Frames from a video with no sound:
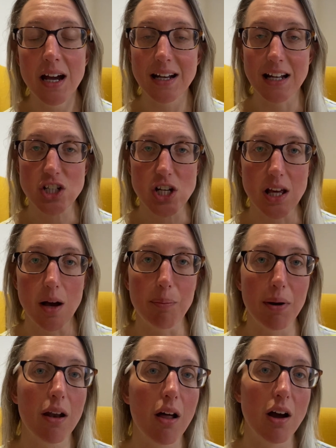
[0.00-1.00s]
and actually
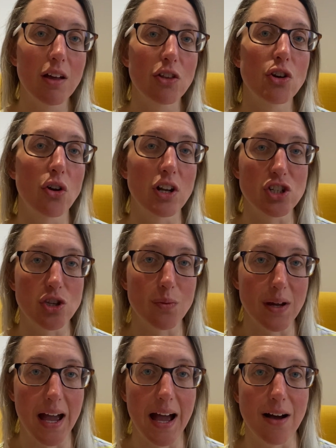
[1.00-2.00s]
apply the knowledge that we
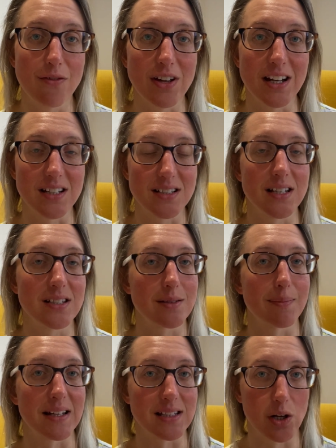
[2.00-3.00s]
have in a
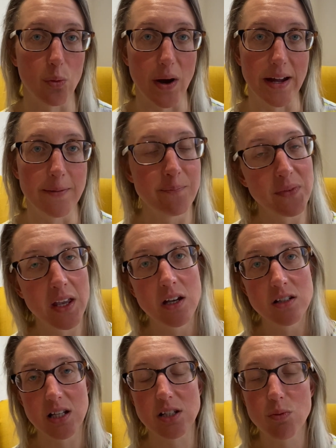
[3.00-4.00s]
systematic way.
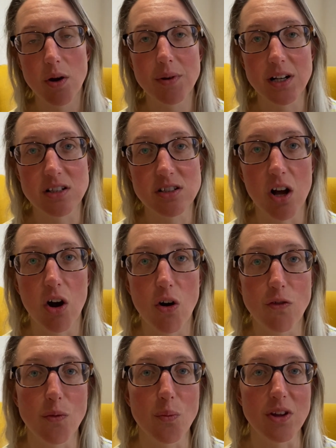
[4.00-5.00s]
So that's why we're going to start
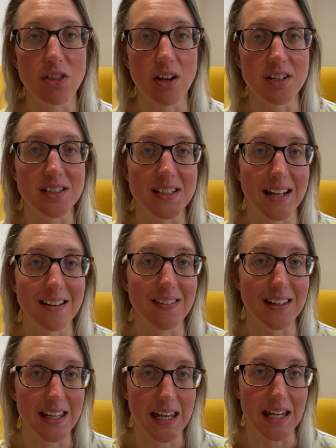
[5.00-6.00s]
off with understanding the
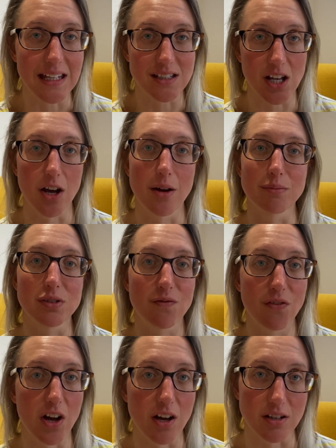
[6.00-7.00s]
key terms
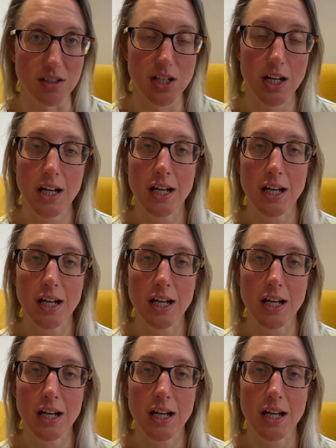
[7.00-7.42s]
first.